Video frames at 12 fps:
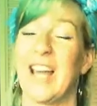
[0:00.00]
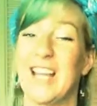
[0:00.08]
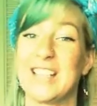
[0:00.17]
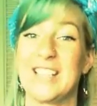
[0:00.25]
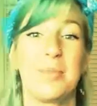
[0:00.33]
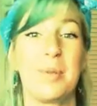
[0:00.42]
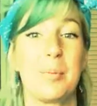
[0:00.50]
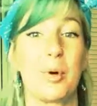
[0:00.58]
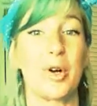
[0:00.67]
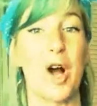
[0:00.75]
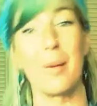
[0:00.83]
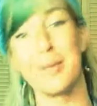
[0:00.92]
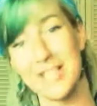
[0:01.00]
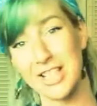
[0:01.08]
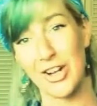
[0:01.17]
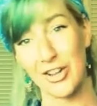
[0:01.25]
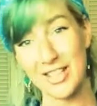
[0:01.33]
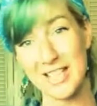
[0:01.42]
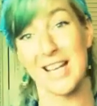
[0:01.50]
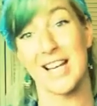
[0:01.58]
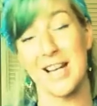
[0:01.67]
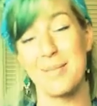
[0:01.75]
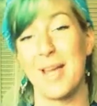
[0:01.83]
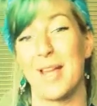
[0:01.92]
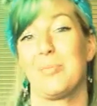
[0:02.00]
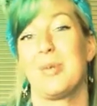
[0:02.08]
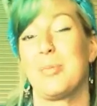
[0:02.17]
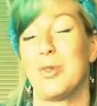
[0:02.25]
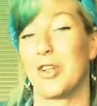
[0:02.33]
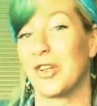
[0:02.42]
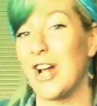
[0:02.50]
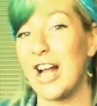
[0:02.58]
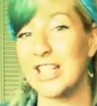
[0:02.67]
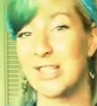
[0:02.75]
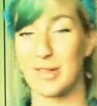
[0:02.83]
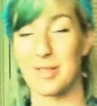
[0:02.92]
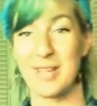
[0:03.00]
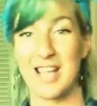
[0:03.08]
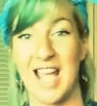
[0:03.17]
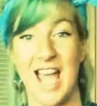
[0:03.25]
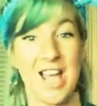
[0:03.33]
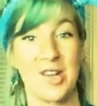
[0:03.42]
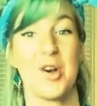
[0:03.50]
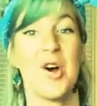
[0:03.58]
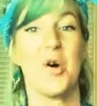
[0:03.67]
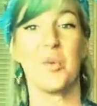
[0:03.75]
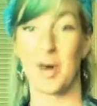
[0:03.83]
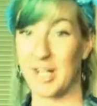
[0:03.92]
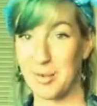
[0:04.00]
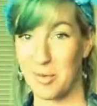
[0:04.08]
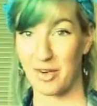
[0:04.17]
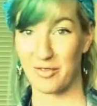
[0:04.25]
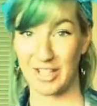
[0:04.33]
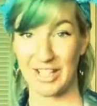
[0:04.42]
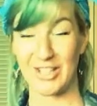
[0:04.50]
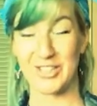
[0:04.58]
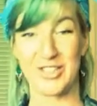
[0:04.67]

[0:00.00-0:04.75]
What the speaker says: I see people commenting all the time and people interacting with me and wanting more videos.